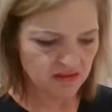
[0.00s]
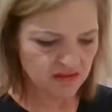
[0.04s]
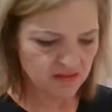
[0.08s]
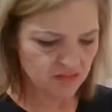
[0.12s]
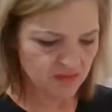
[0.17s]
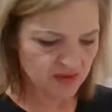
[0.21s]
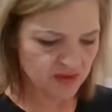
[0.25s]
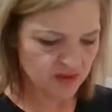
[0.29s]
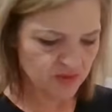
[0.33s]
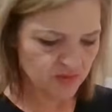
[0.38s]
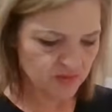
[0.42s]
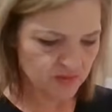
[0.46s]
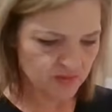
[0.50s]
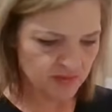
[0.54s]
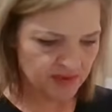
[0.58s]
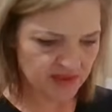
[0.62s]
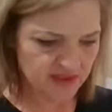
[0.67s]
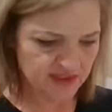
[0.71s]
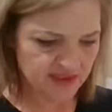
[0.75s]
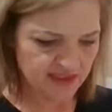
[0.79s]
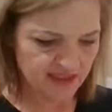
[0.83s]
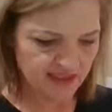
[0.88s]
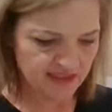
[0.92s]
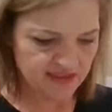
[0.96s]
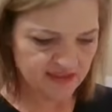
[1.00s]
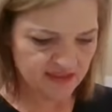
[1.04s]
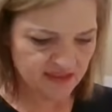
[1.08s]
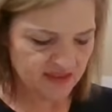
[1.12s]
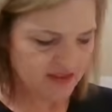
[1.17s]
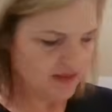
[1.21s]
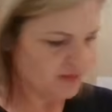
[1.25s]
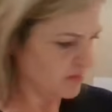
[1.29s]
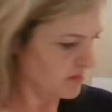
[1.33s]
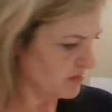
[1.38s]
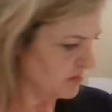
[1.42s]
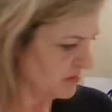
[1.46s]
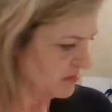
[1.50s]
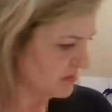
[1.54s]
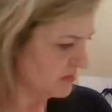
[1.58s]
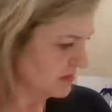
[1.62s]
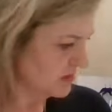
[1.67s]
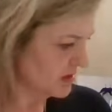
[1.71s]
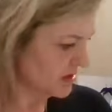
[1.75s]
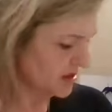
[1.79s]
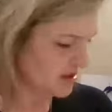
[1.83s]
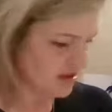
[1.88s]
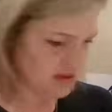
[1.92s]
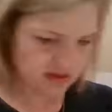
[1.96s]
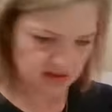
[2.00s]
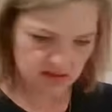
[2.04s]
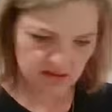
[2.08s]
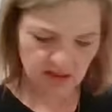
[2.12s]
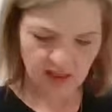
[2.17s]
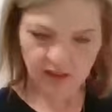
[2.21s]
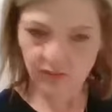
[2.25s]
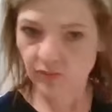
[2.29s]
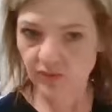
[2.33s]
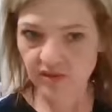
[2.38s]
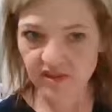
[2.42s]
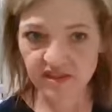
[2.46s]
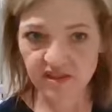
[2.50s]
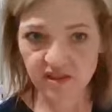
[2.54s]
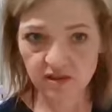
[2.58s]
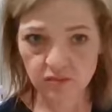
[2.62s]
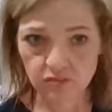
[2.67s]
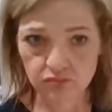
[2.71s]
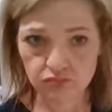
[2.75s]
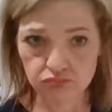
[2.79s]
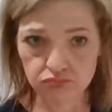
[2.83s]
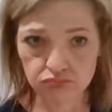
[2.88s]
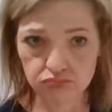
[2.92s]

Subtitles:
which side's up? Because I really don't.